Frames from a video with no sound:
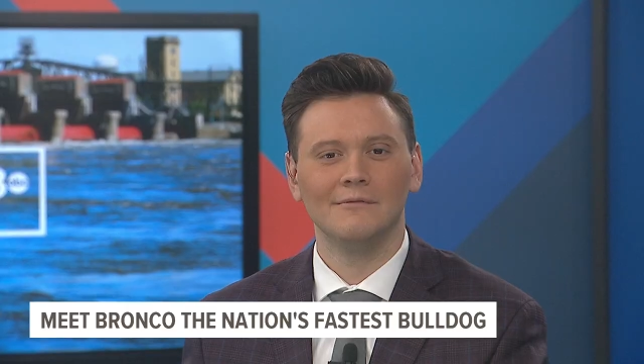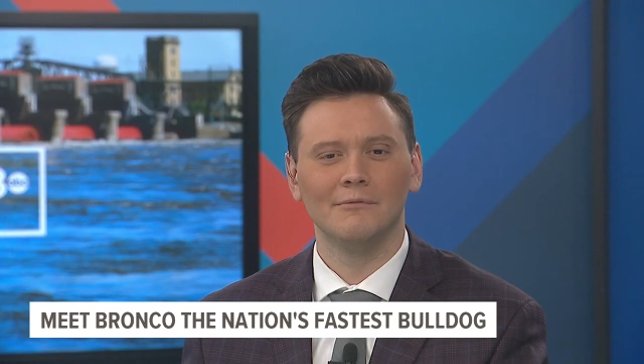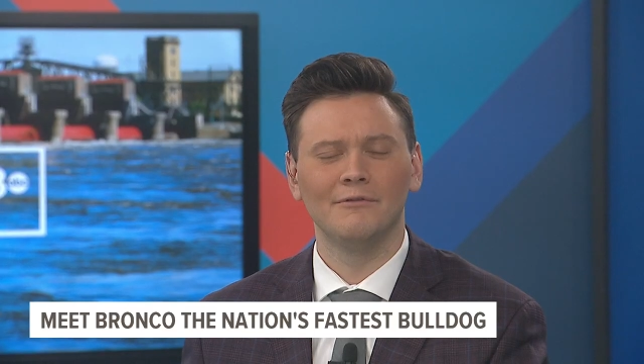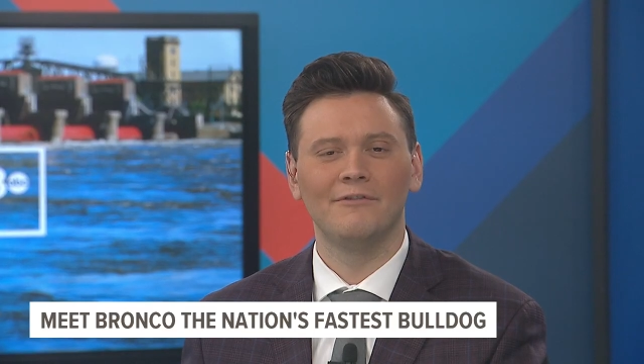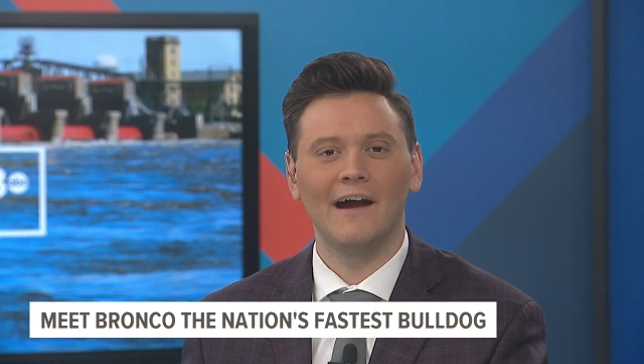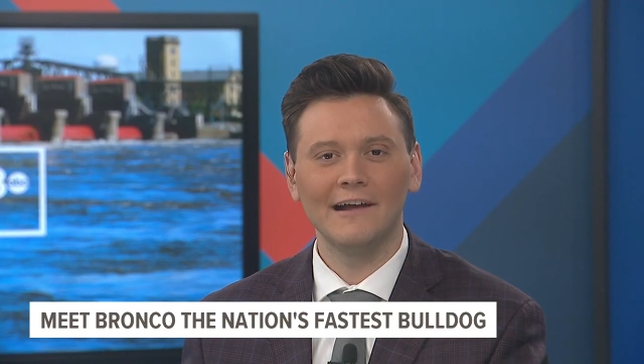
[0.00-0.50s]

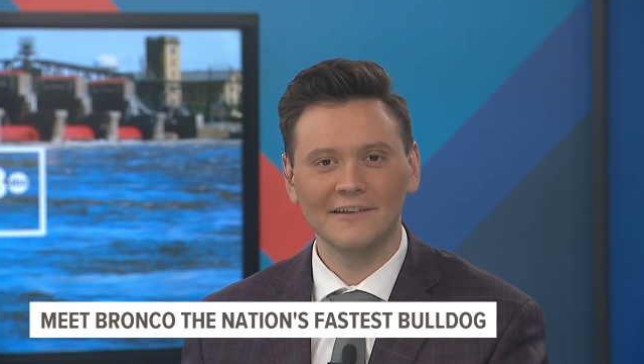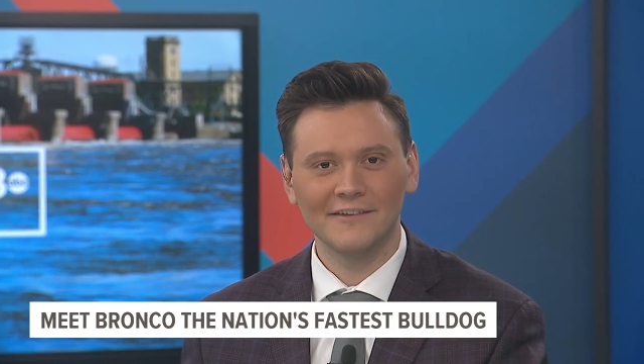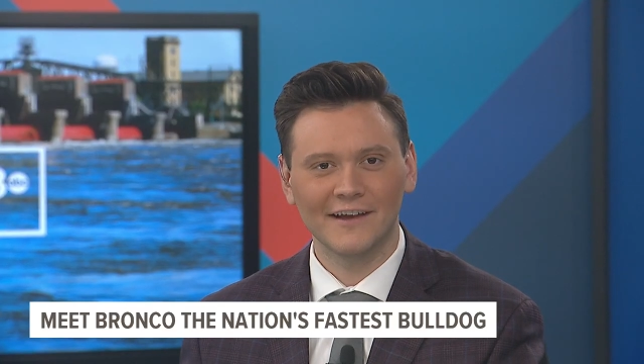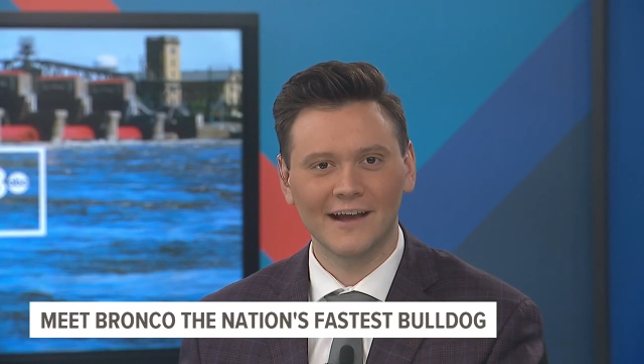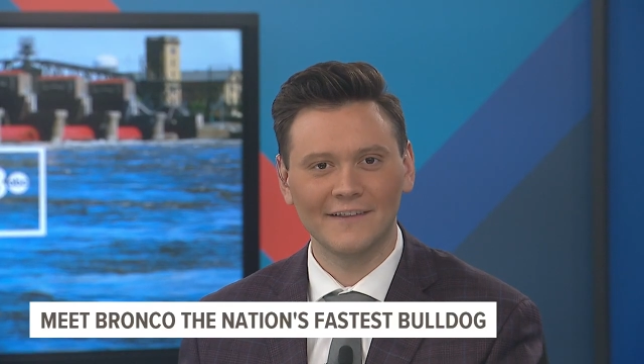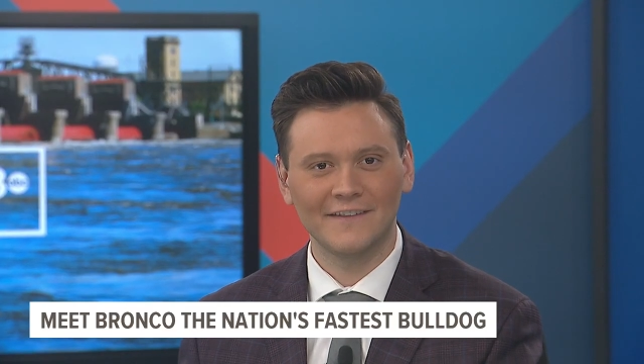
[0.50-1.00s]
Well, finally,
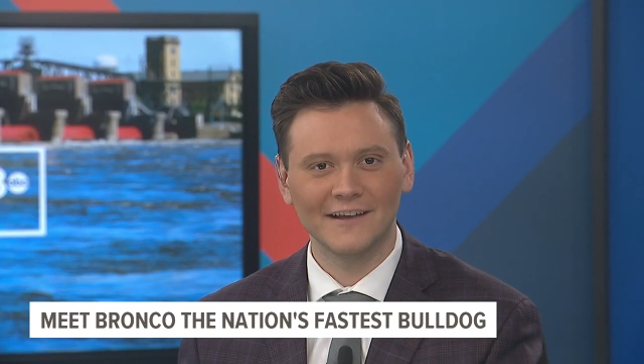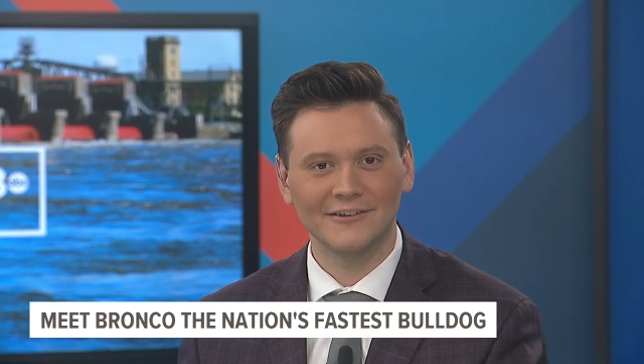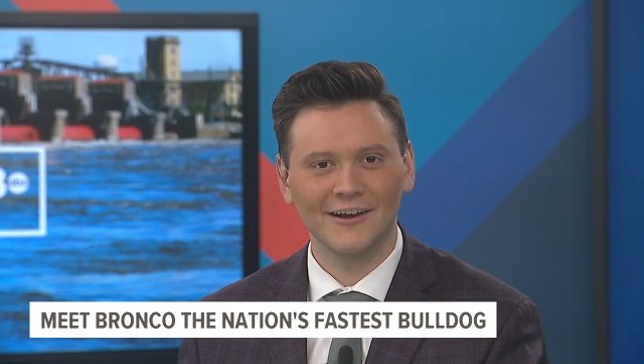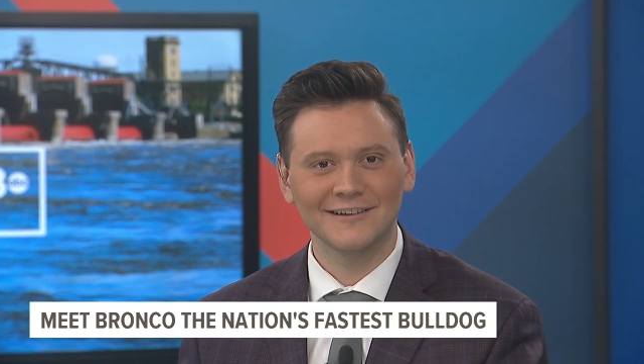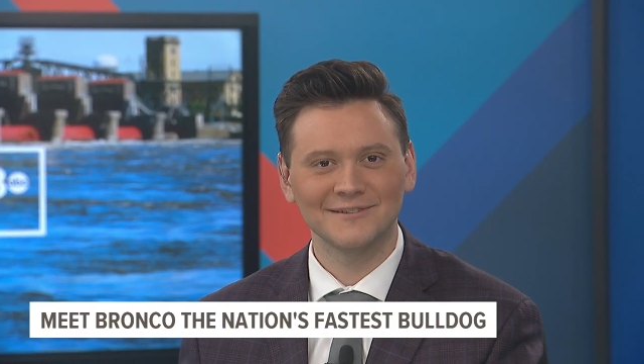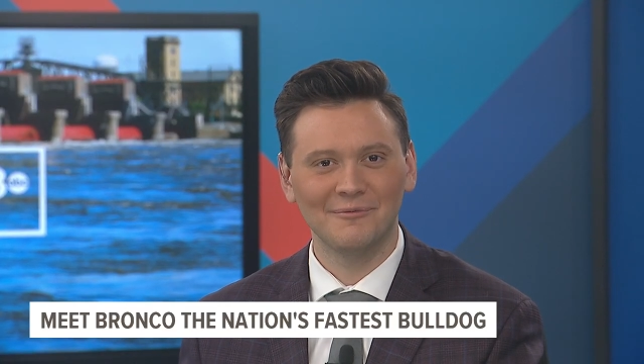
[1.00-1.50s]
they got that
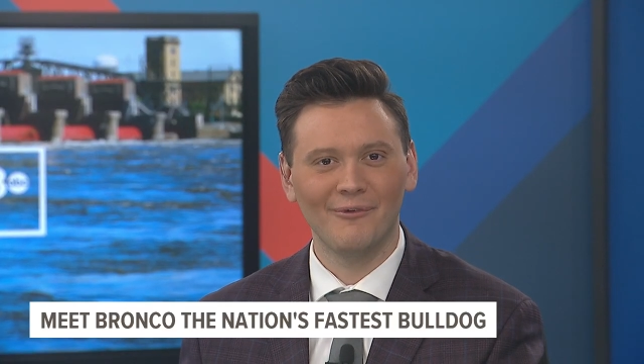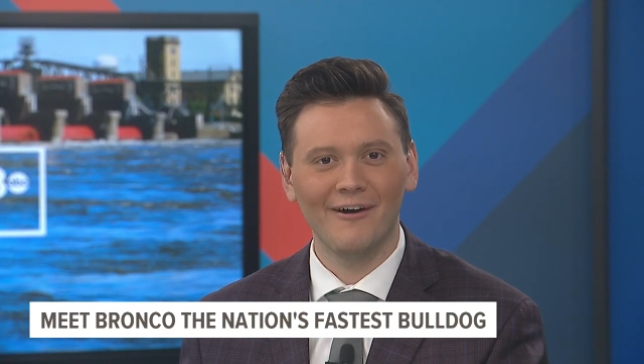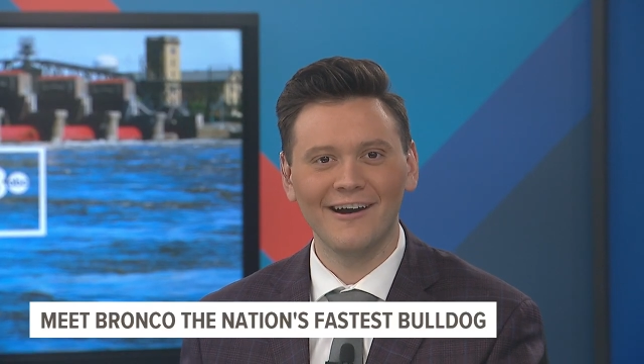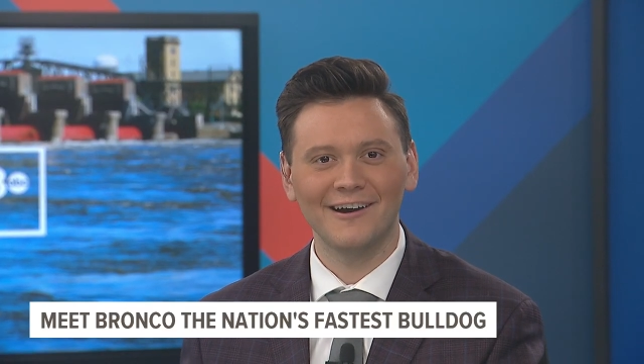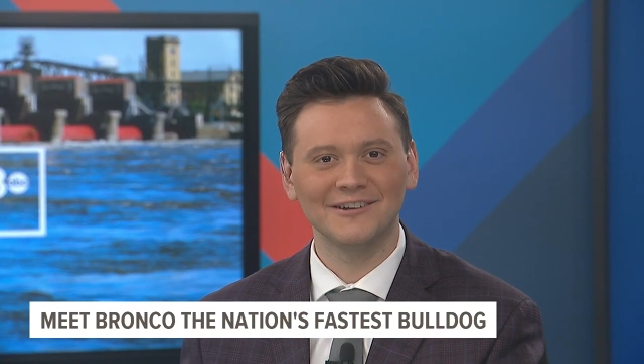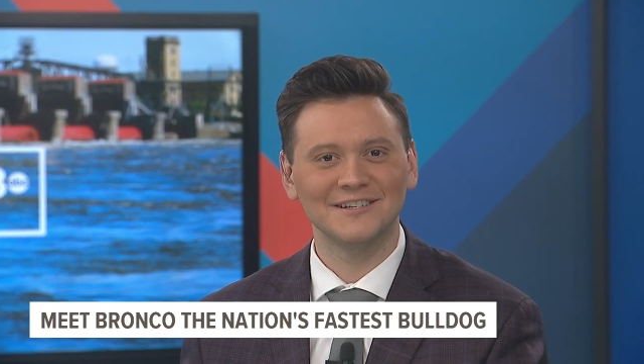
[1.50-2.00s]
dog some
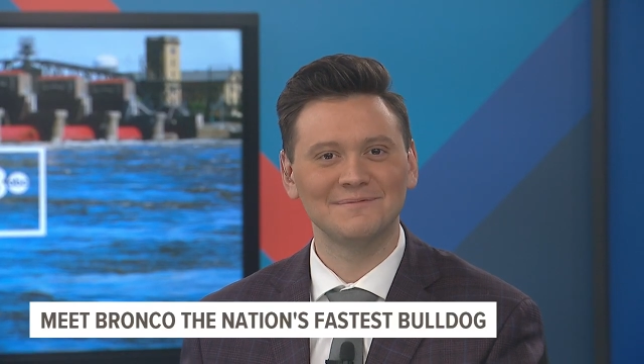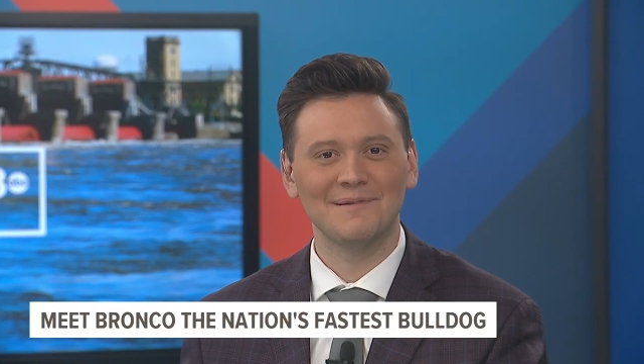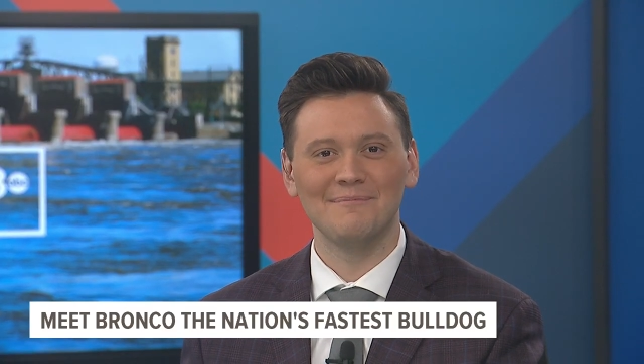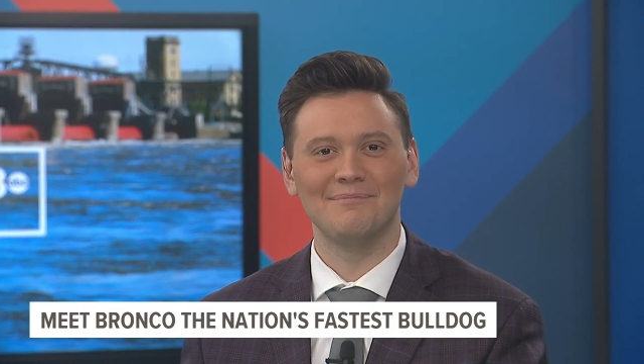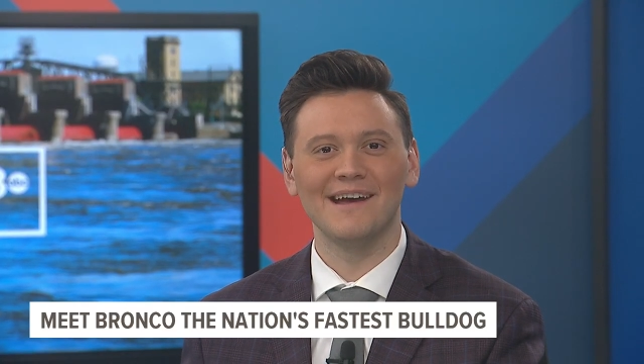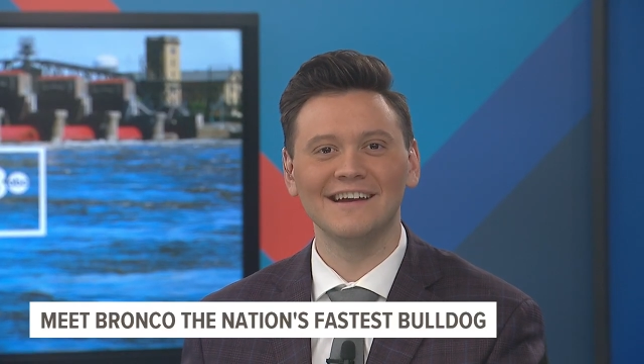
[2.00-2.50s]
water, just
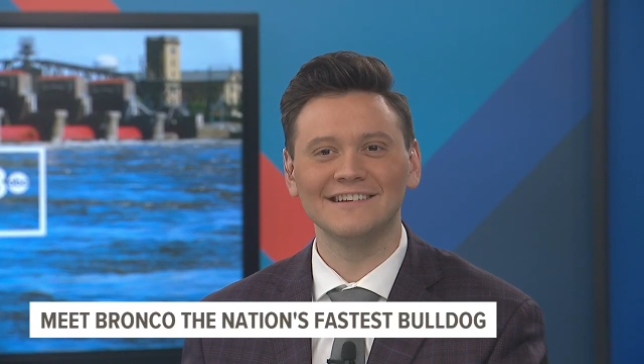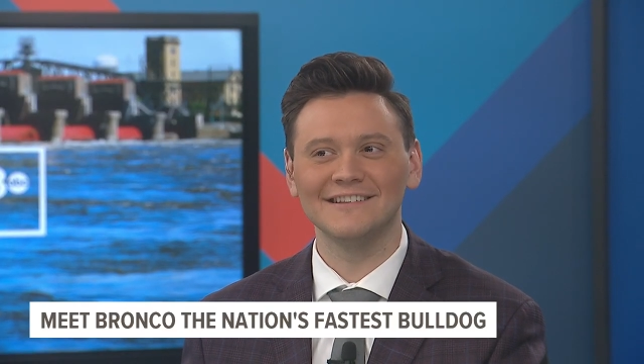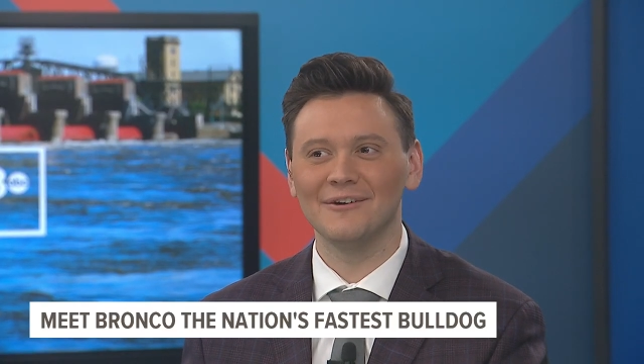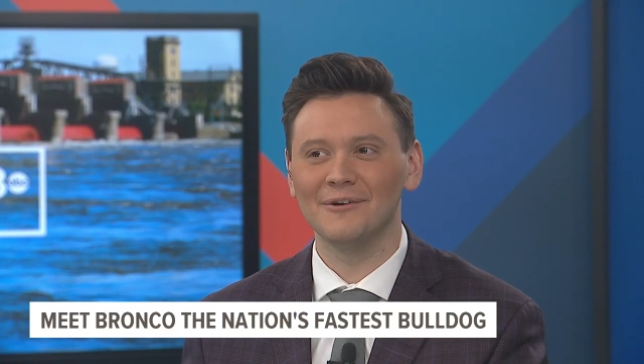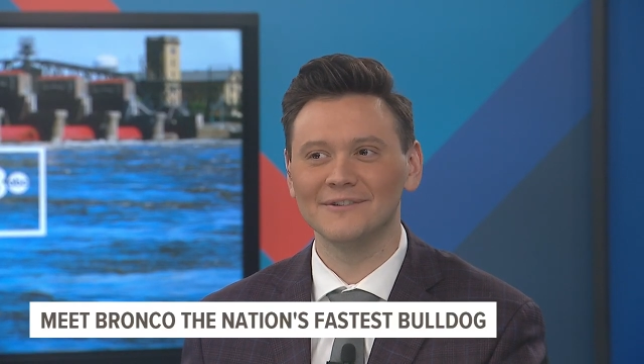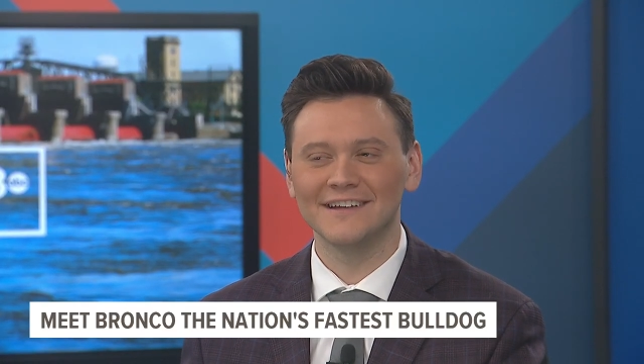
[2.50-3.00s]
been panting
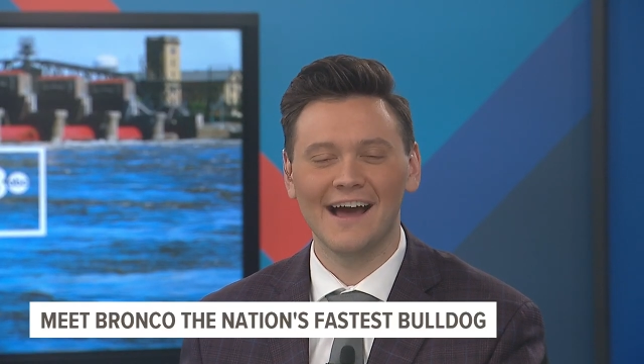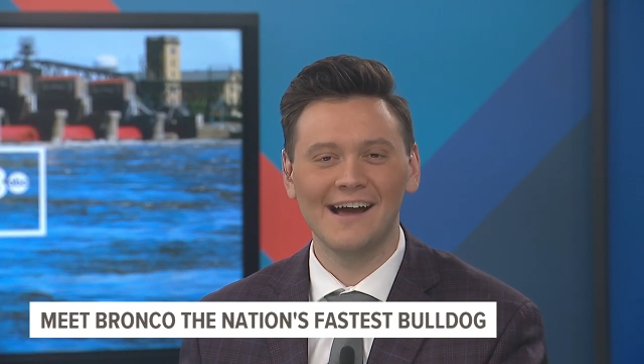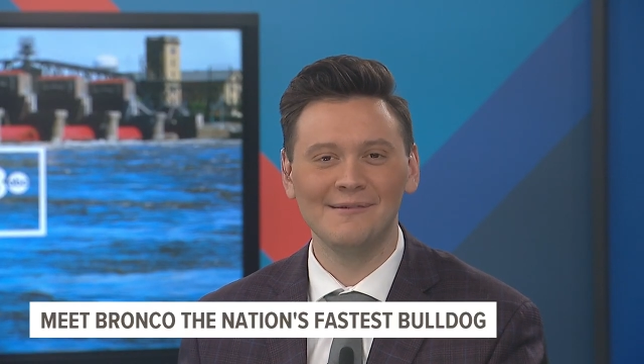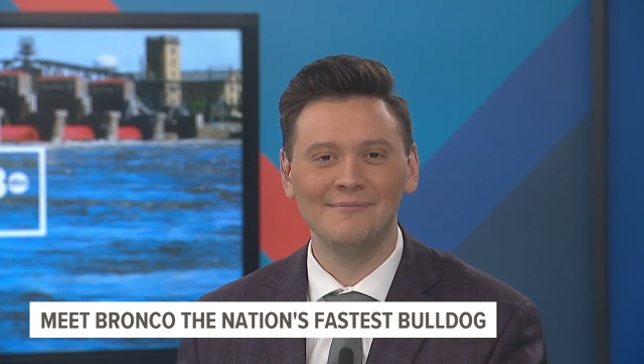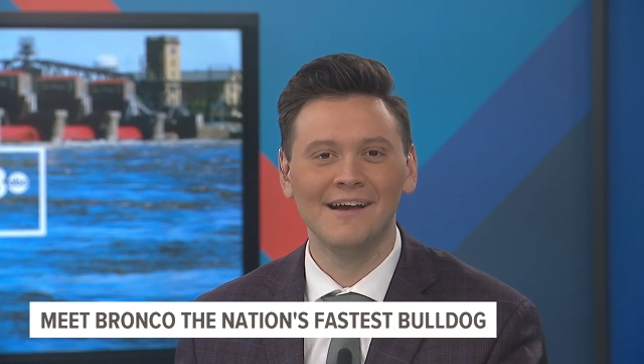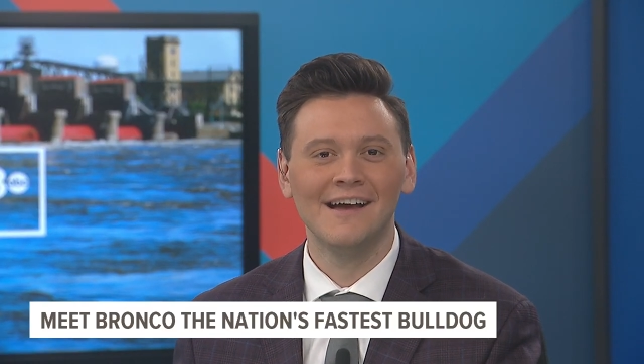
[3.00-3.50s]
the whole
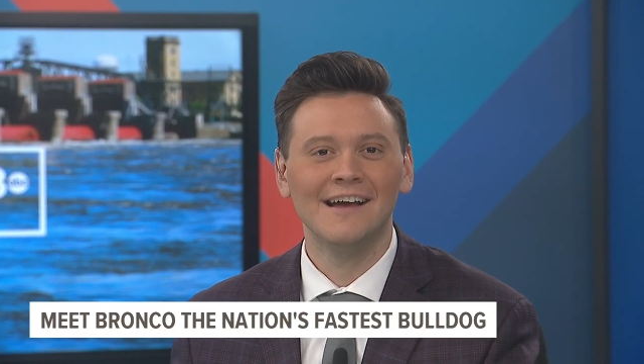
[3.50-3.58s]
time.